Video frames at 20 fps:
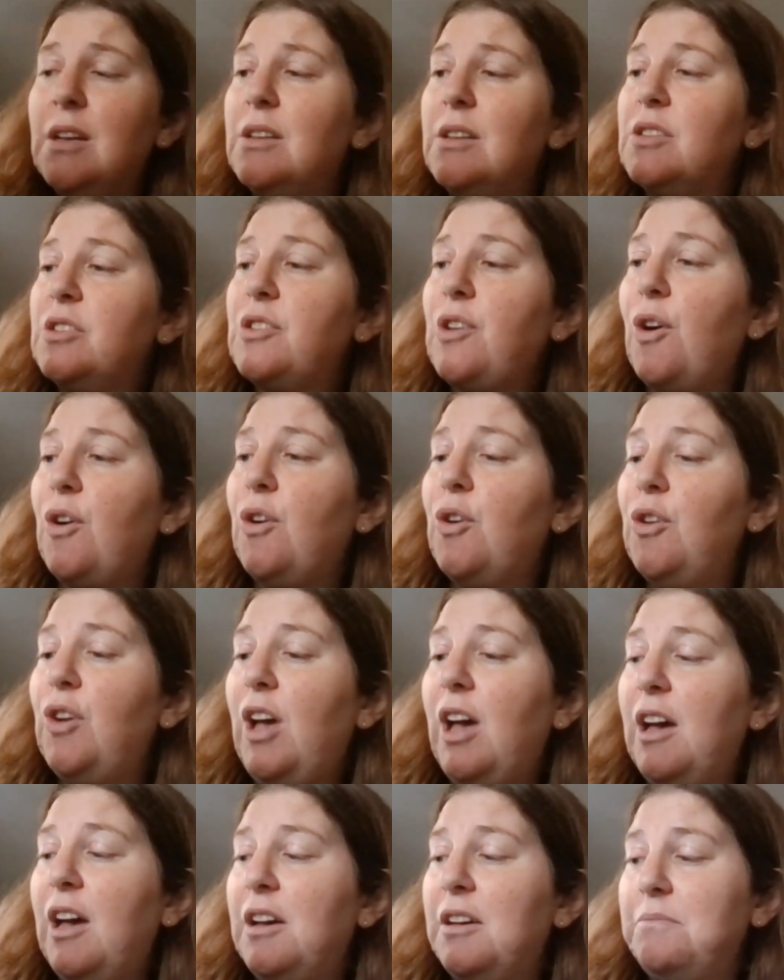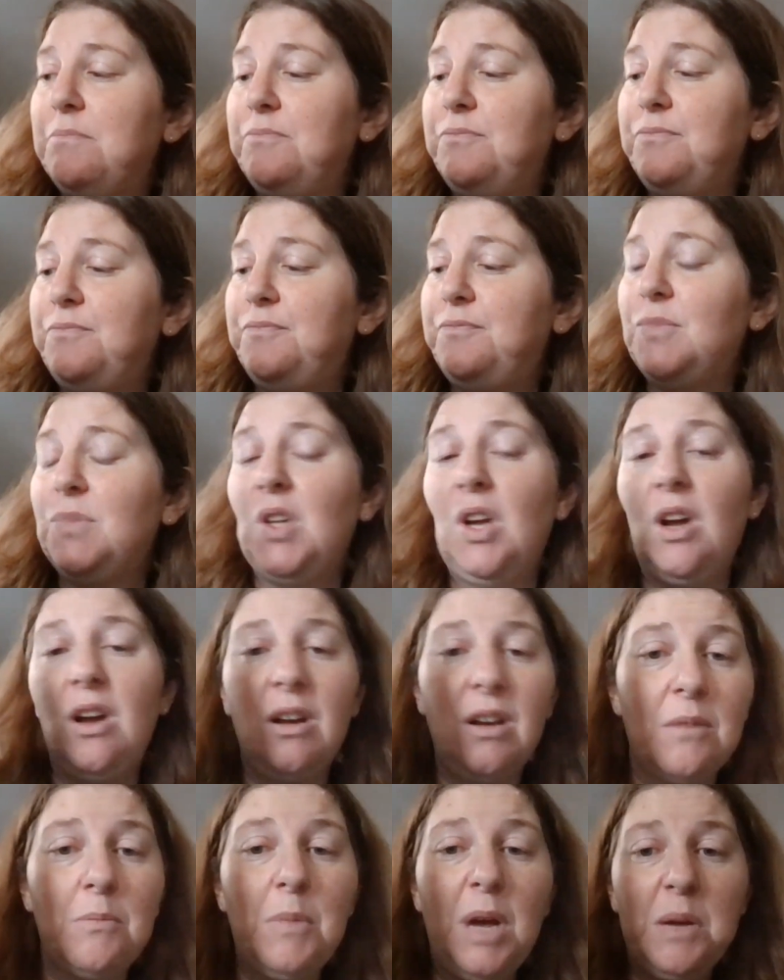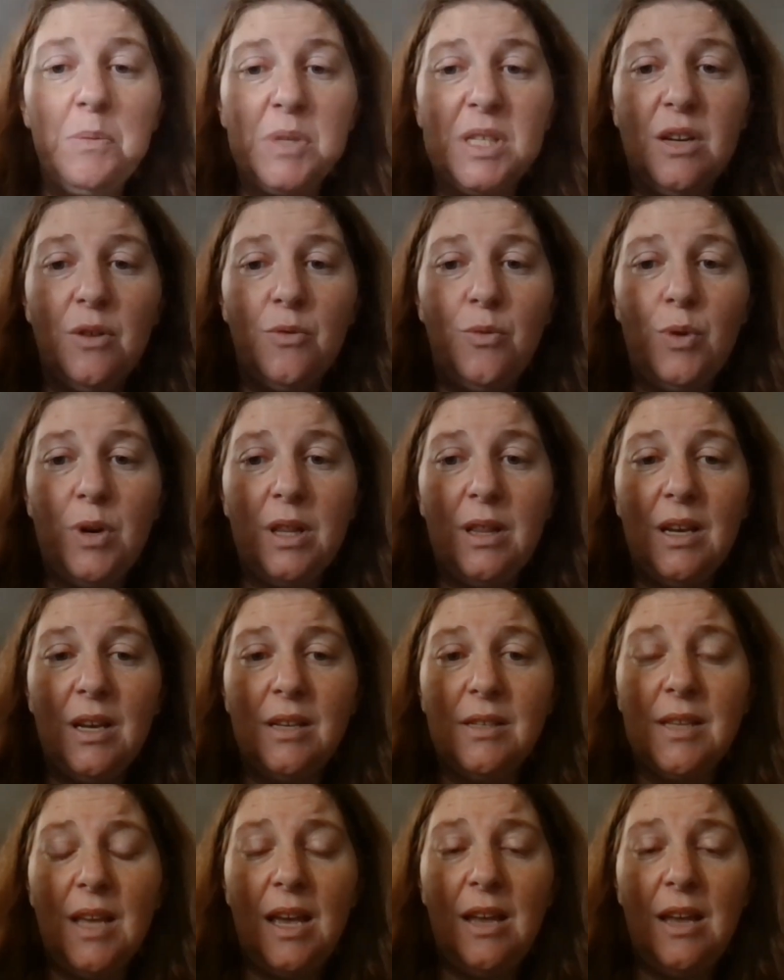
So I'm going to make myself one of these,